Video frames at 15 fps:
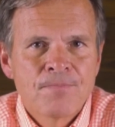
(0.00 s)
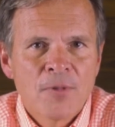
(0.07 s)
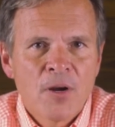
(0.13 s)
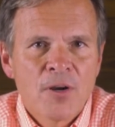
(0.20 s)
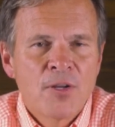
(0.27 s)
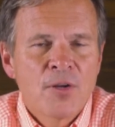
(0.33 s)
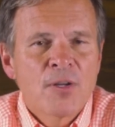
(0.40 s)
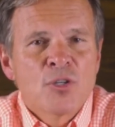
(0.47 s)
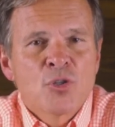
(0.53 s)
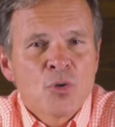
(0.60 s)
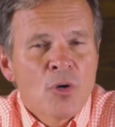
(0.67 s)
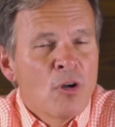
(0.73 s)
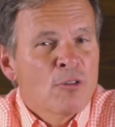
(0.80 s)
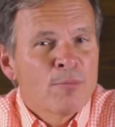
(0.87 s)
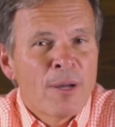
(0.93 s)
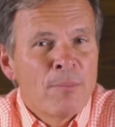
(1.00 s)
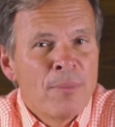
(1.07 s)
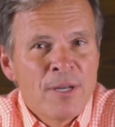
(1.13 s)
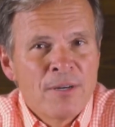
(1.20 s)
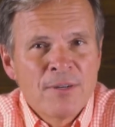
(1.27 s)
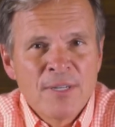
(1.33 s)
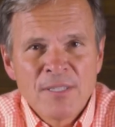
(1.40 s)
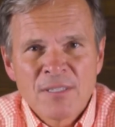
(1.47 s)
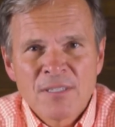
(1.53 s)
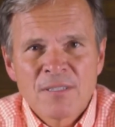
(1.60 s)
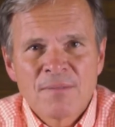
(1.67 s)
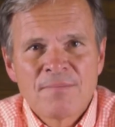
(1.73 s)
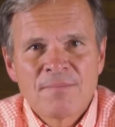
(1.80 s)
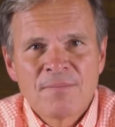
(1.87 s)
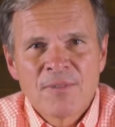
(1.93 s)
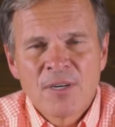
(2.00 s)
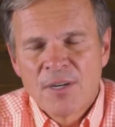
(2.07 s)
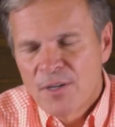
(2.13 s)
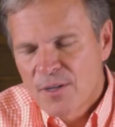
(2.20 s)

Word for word: Are you controlled by bitterness? Are